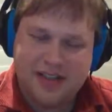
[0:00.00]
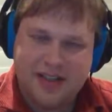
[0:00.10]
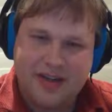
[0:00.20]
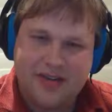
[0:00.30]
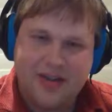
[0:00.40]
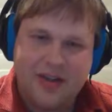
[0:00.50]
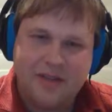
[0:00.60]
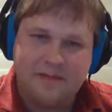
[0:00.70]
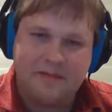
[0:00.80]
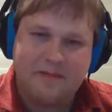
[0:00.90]
as I
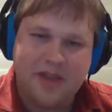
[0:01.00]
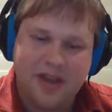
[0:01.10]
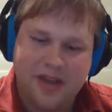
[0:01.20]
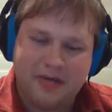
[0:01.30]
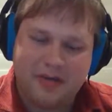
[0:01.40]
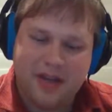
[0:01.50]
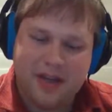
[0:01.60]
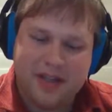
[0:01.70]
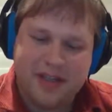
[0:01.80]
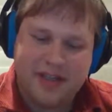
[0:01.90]
recall.
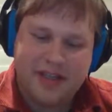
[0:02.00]
But